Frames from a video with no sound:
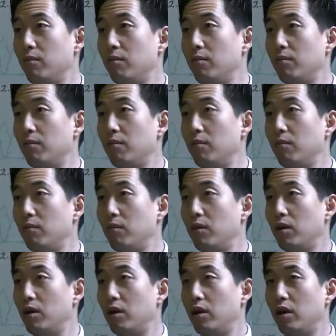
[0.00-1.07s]

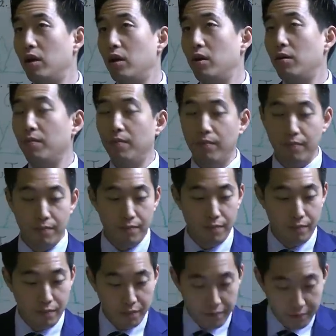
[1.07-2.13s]

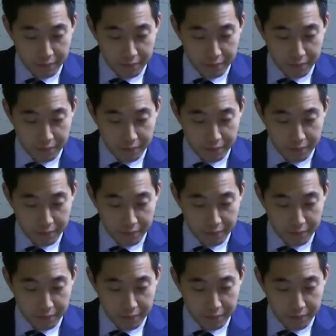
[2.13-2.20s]
[no speech]